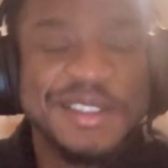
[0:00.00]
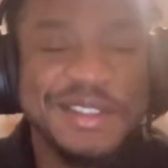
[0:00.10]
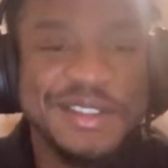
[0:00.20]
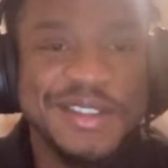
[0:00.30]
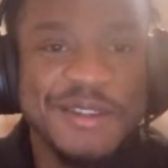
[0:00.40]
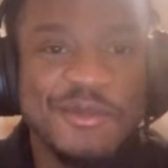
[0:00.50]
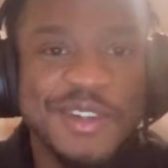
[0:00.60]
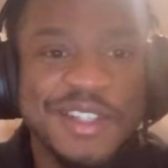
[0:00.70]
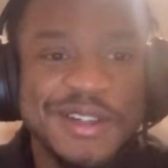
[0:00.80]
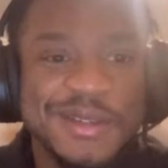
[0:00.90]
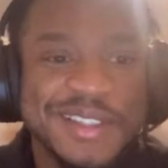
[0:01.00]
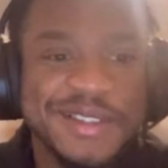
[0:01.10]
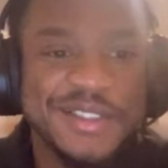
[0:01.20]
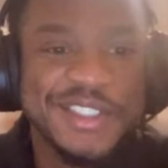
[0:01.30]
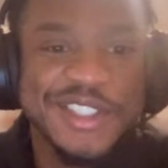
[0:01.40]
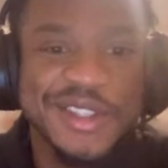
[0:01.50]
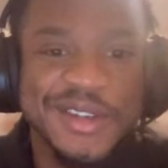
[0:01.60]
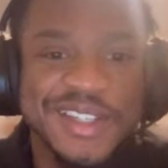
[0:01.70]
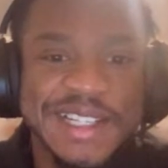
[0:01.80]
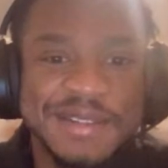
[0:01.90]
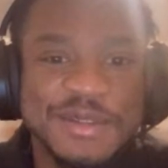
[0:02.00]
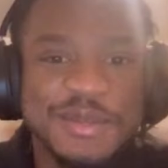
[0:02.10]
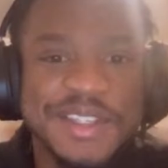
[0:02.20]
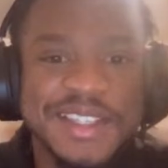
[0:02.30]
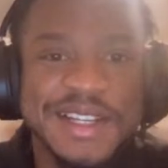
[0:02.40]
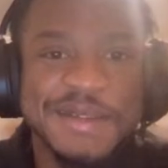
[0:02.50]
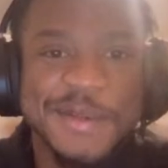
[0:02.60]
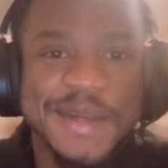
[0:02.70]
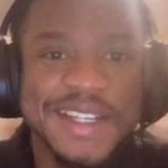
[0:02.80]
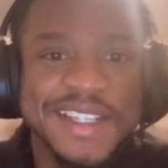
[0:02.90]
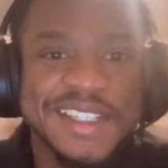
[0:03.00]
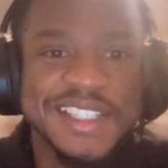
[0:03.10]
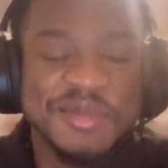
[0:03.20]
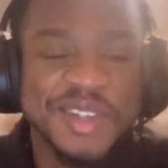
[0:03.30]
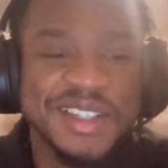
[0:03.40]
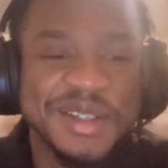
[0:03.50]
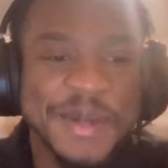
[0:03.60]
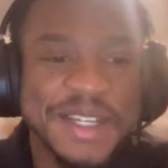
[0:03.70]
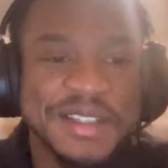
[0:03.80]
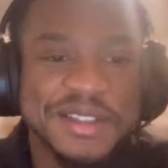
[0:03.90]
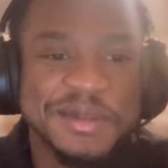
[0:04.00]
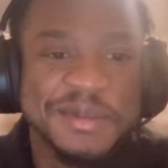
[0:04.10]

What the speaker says: That 1 year where you finished 3rd in MVP, and everybody got to keep bringing it back up.